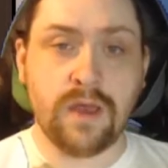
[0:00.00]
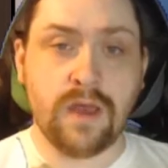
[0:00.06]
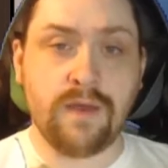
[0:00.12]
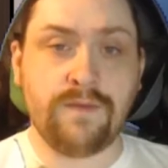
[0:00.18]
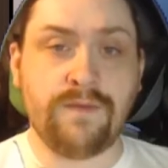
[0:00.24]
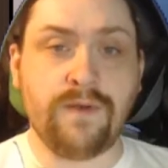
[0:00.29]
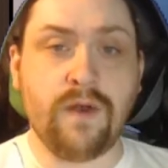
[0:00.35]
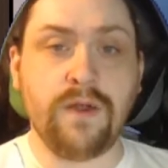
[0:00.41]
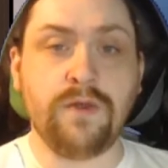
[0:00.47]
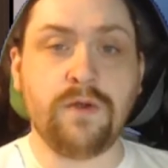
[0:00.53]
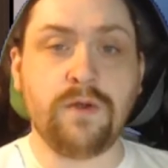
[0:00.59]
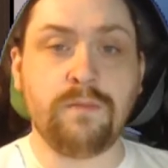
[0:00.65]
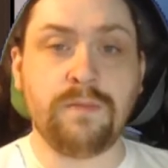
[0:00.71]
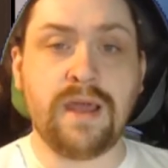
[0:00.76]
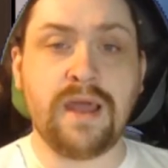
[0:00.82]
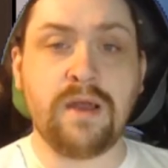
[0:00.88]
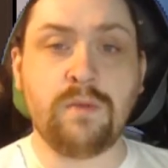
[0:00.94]
A fine
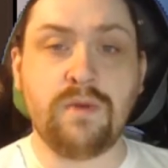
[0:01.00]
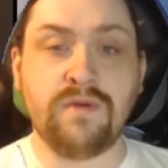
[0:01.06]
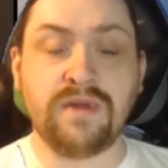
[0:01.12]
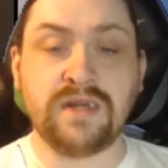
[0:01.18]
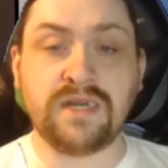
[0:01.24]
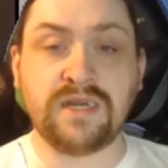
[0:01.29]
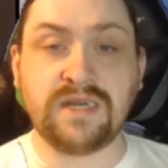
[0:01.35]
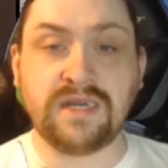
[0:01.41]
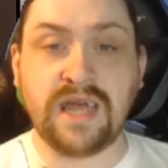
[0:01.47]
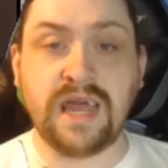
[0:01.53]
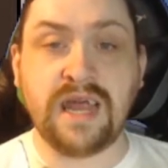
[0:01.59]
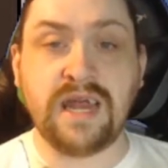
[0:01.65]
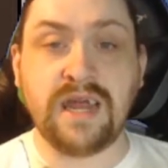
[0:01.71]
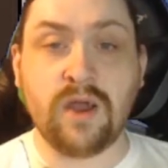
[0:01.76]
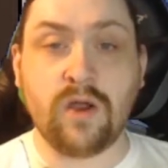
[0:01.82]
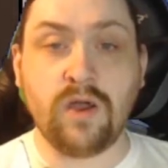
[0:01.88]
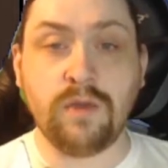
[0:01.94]
young man with
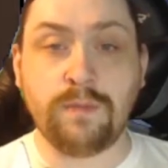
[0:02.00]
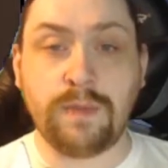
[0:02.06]
insanely high